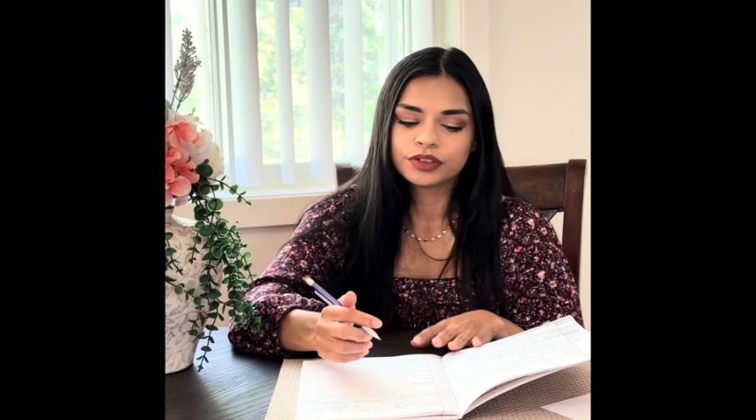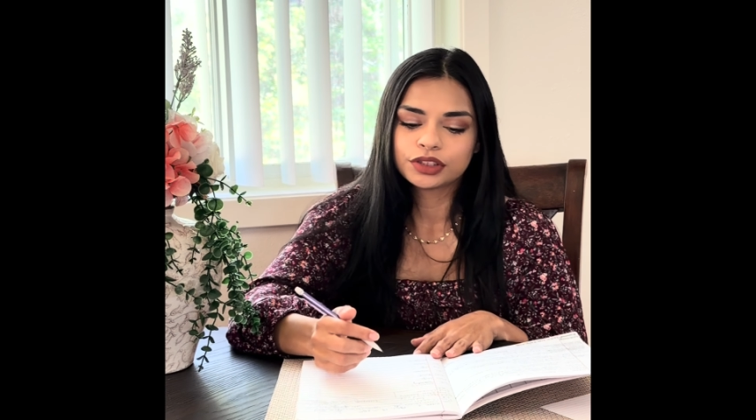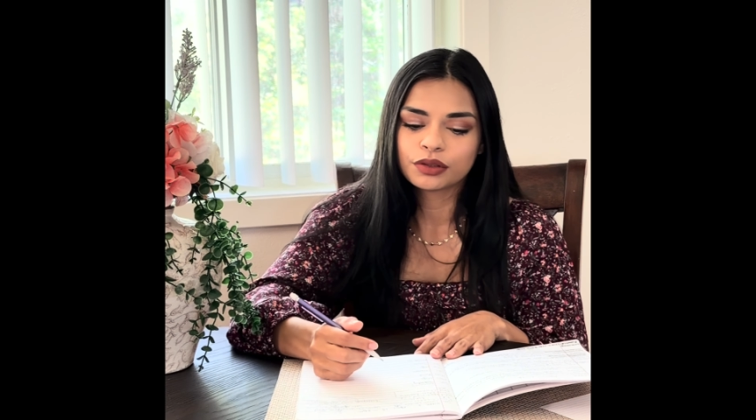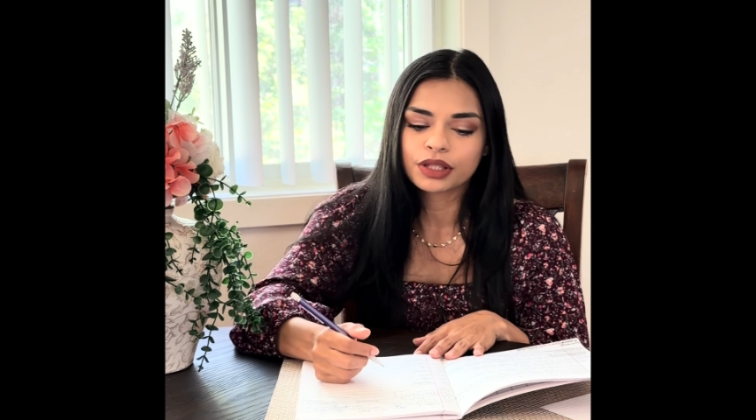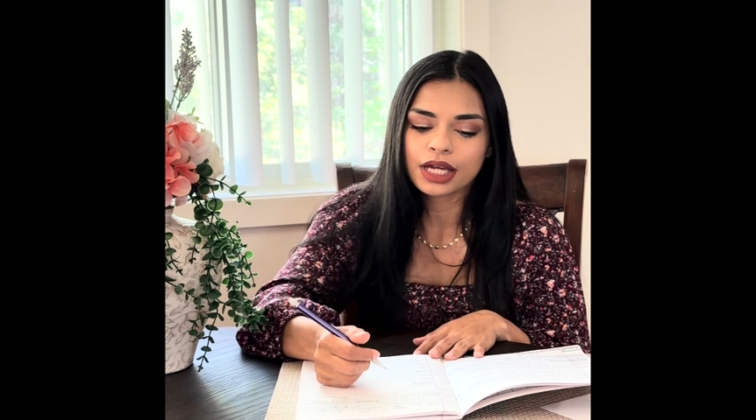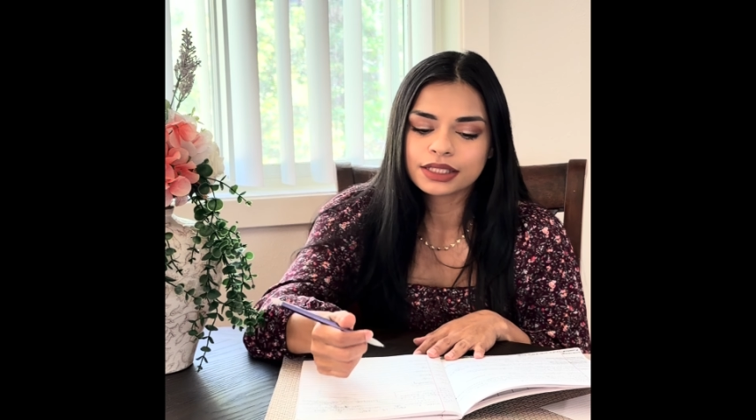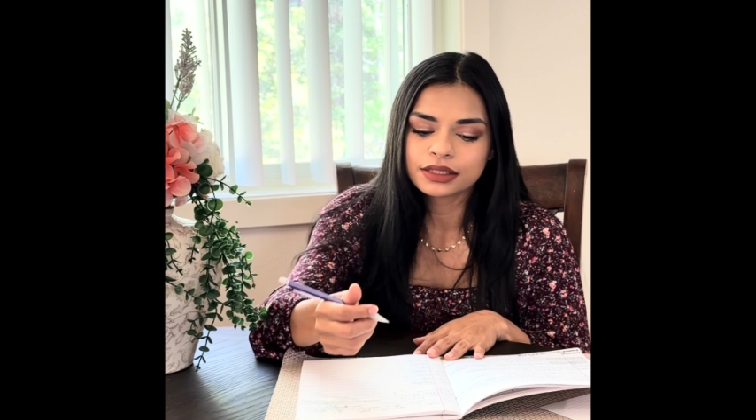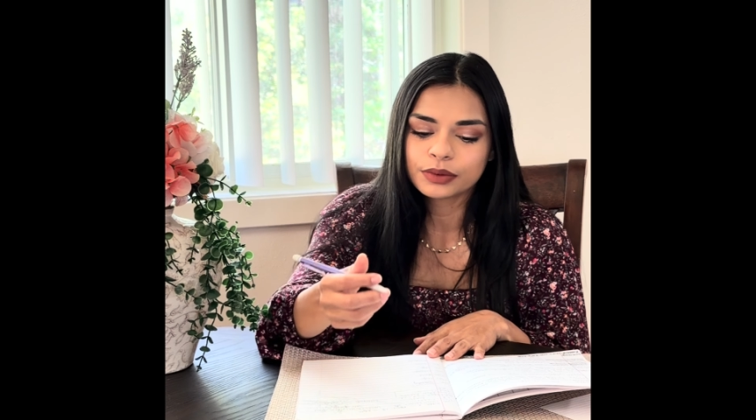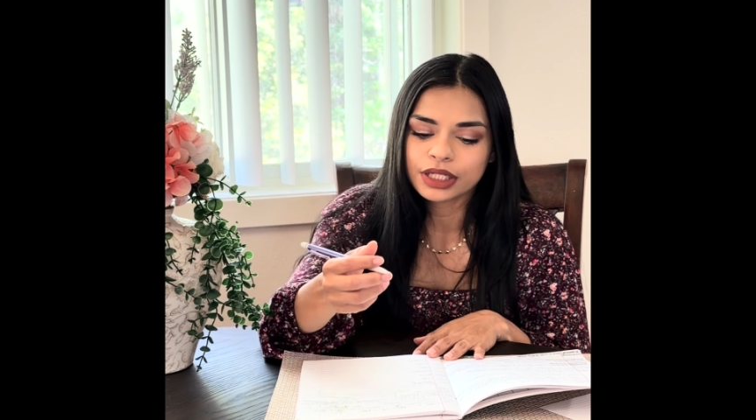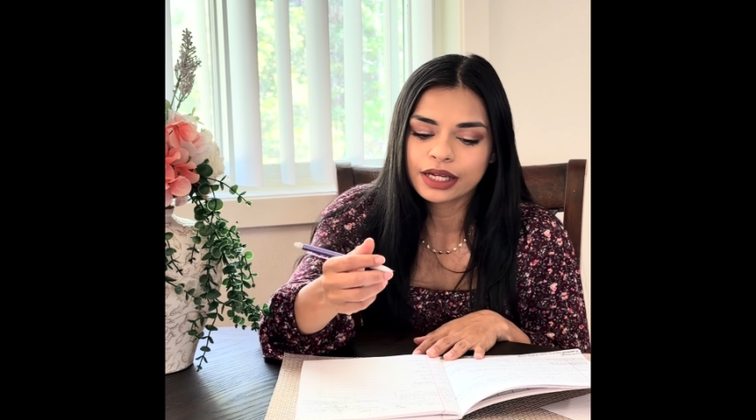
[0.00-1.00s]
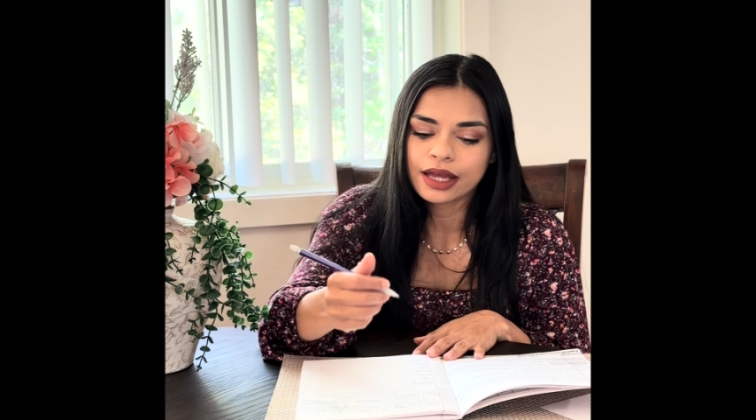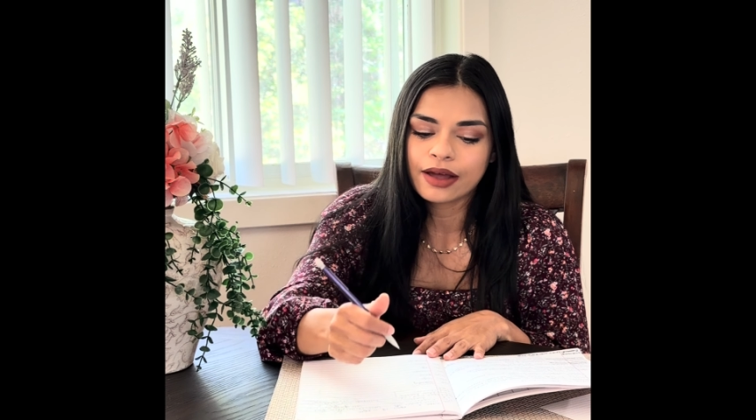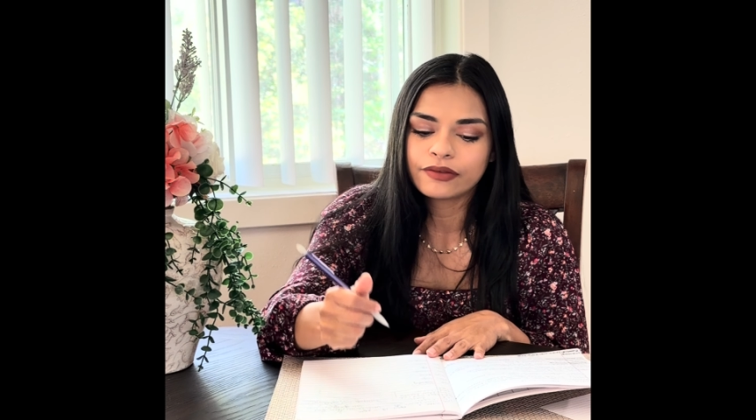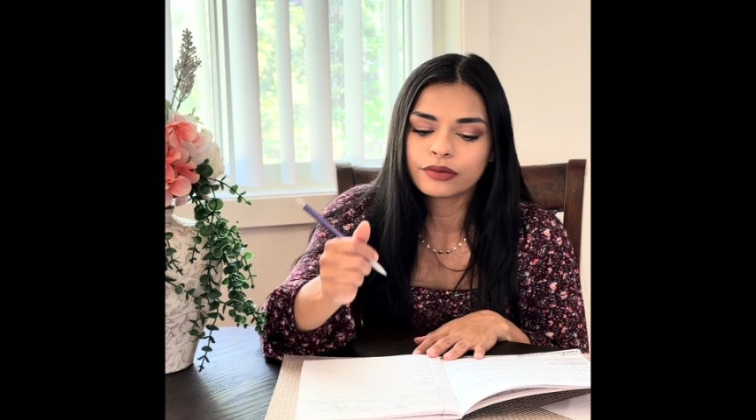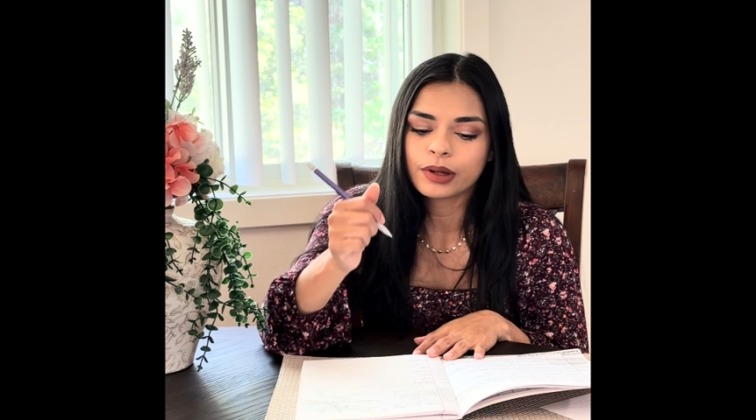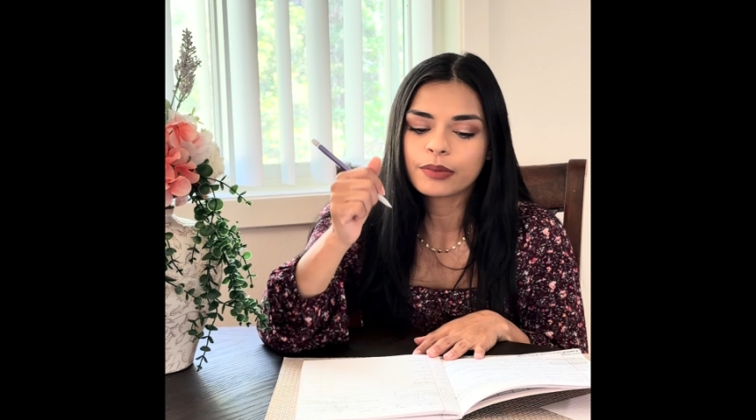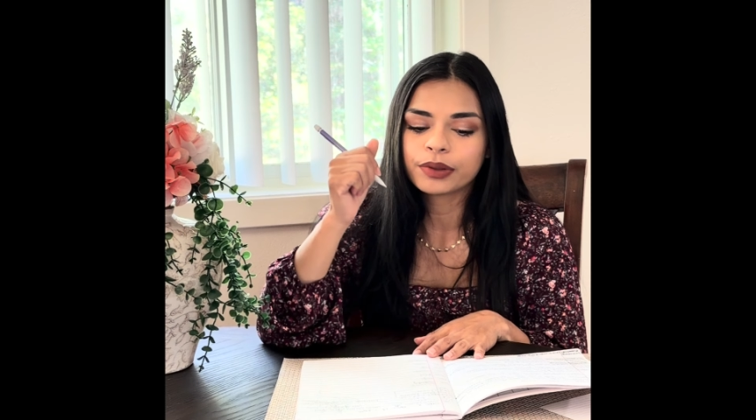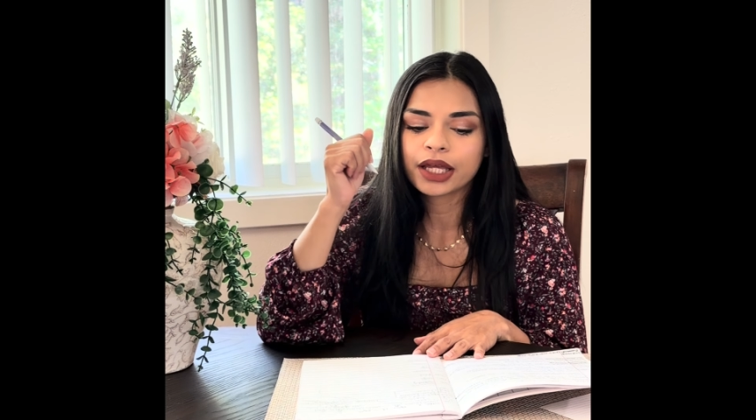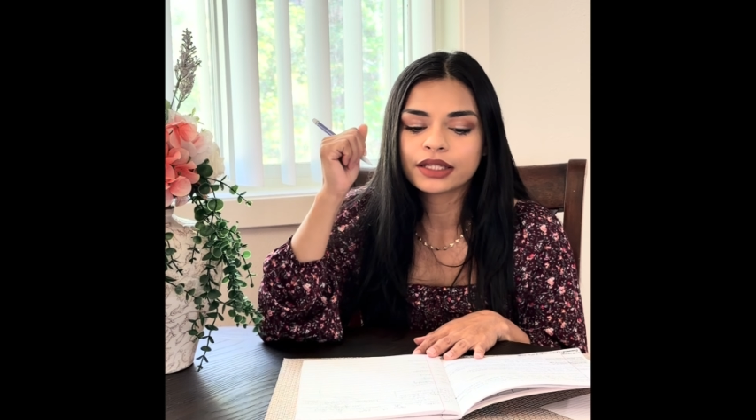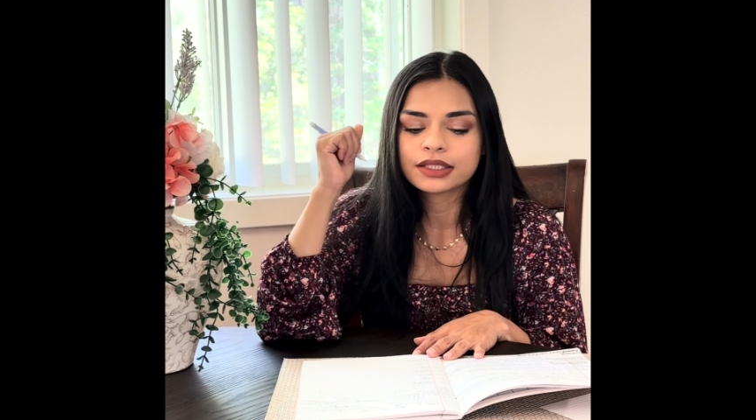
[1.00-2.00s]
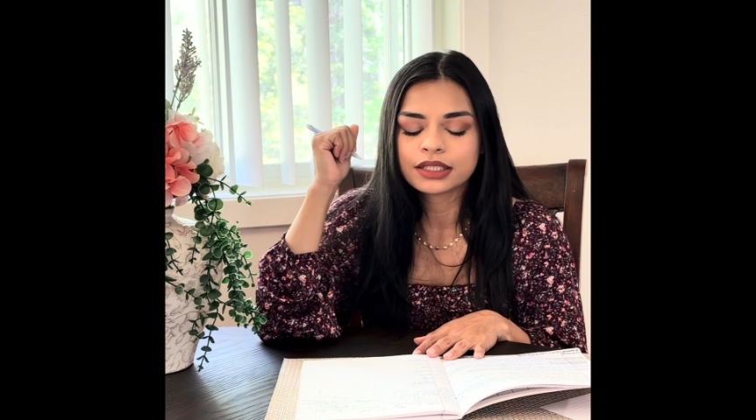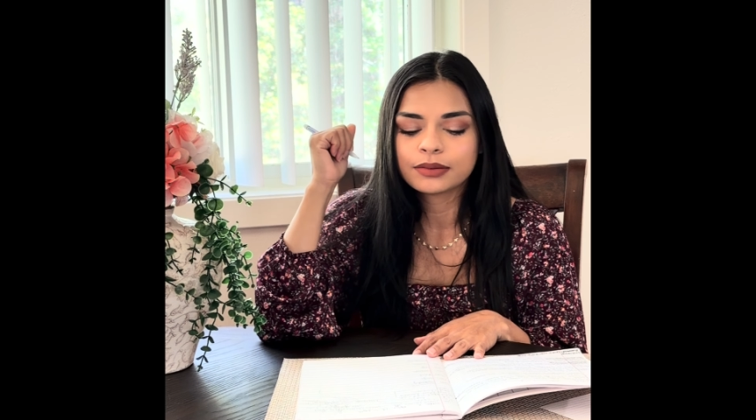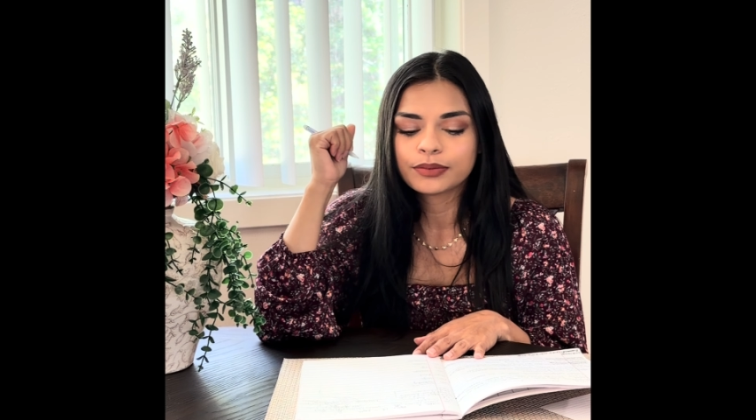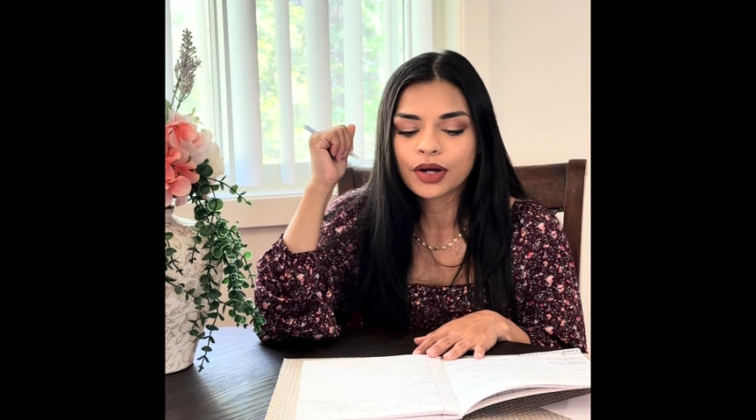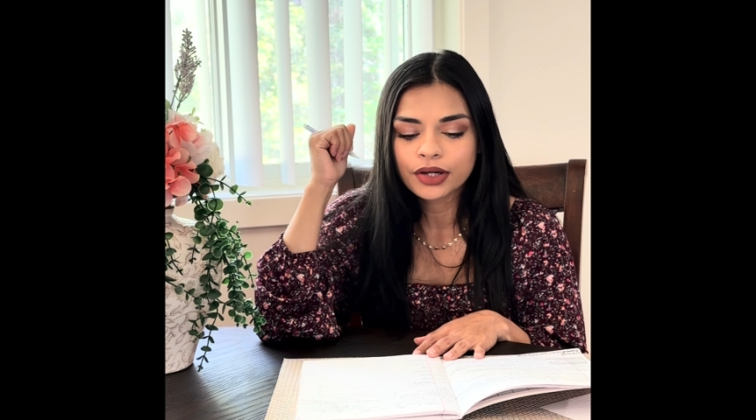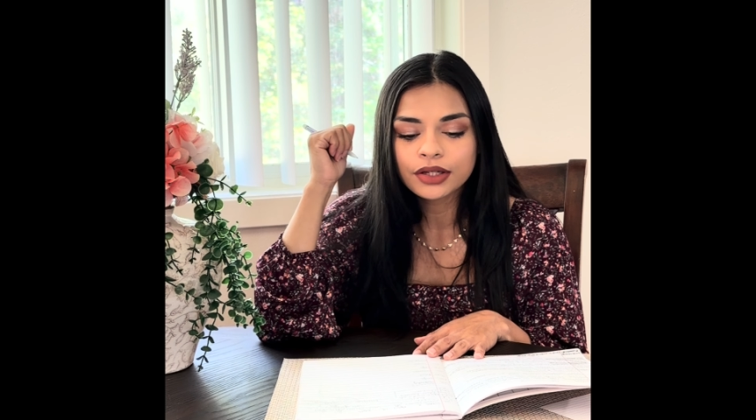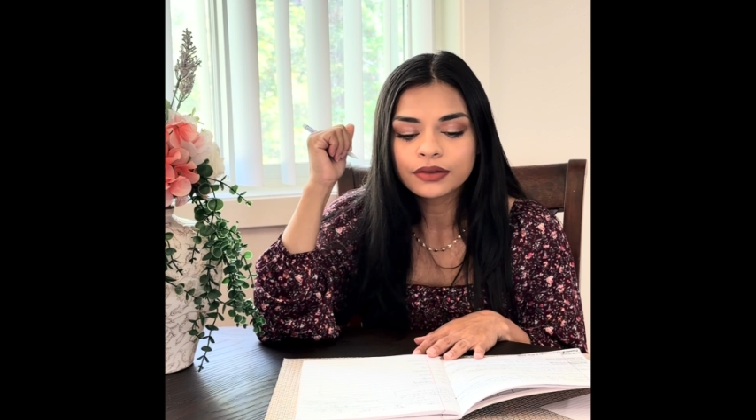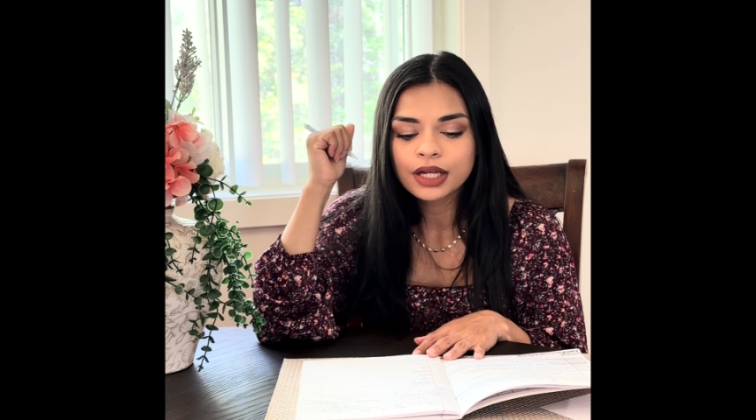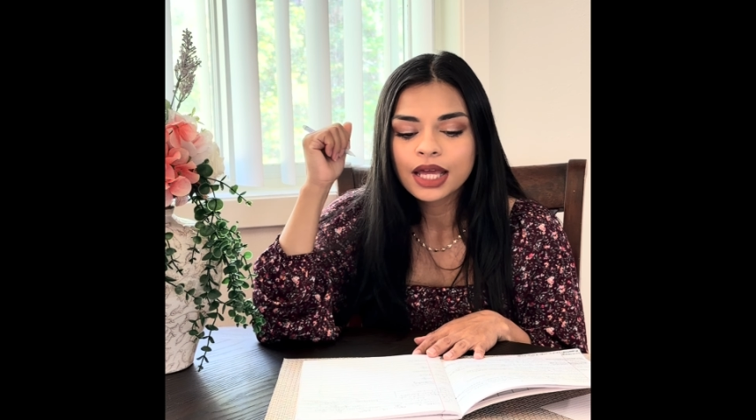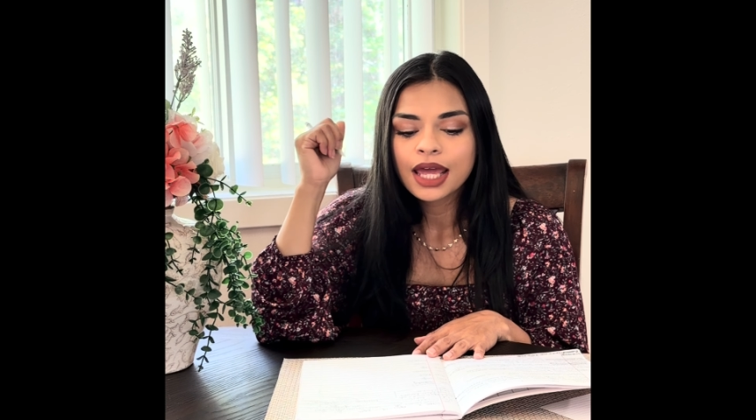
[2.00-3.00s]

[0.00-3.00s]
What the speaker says: So that's what I have for my plan tomorrow.